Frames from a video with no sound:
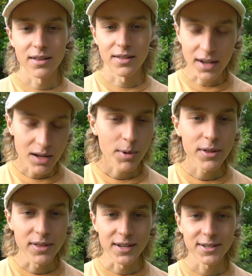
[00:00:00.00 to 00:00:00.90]
Think
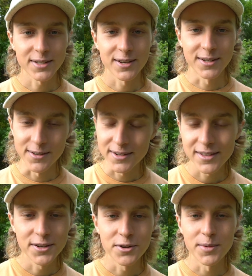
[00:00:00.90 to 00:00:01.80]
about this during
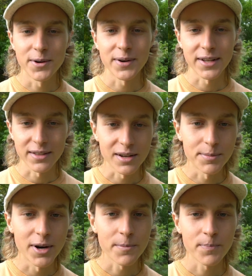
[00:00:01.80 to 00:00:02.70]
the new moon in
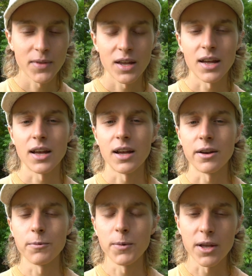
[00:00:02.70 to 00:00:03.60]
Libra,
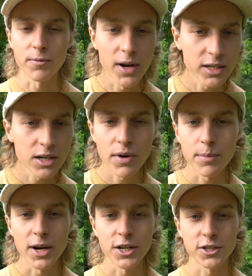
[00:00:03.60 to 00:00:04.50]
and we can raise our
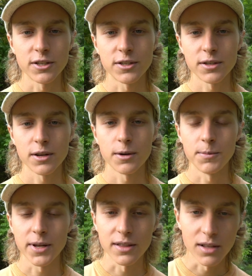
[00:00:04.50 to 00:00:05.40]
vibrations,
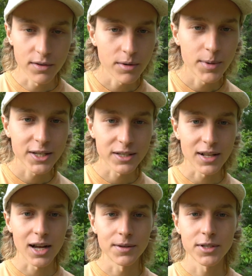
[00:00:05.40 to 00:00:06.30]
we can live our best
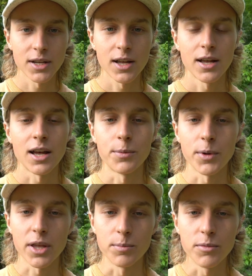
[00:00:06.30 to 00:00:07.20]
lives, and
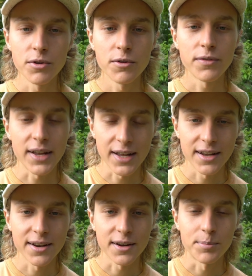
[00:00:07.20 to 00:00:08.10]
we can move
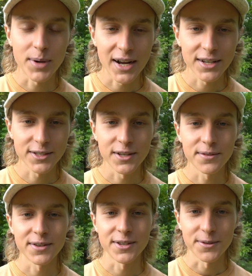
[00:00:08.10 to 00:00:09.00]
in a
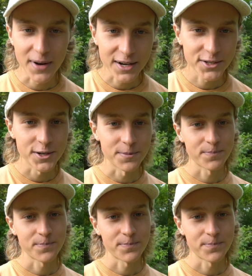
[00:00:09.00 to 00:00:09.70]
positive direction.